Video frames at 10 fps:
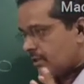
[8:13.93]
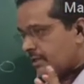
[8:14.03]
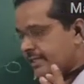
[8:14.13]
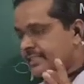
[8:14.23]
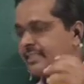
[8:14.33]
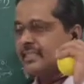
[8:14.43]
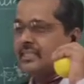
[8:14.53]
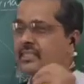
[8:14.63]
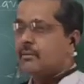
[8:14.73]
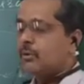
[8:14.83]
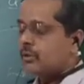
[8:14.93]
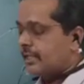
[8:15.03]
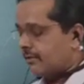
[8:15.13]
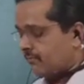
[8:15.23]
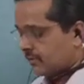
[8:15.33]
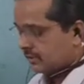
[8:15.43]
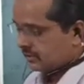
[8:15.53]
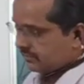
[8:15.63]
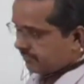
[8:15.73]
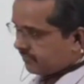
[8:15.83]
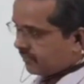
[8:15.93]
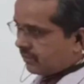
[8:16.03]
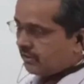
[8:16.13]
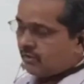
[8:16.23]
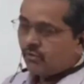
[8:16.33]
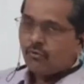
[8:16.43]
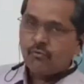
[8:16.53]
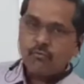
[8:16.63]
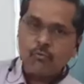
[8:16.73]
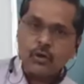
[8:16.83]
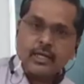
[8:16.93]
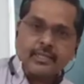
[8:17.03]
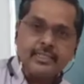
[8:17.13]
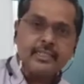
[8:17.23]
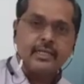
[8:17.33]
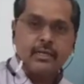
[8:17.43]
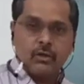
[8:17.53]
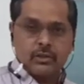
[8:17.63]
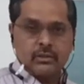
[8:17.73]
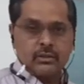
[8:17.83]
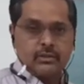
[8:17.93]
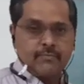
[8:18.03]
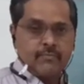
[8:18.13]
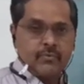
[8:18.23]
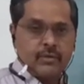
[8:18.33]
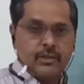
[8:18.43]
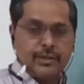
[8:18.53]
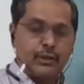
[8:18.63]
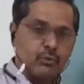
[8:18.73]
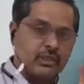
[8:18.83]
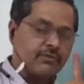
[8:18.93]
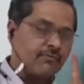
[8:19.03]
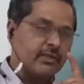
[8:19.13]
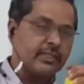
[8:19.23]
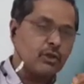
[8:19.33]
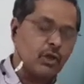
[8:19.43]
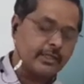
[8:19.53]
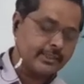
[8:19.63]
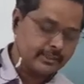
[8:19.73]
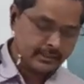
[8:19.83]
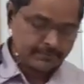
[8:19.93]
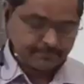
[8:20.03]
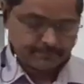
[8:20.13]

Let us discuss about that first. What are these three laws? Newton's first law is,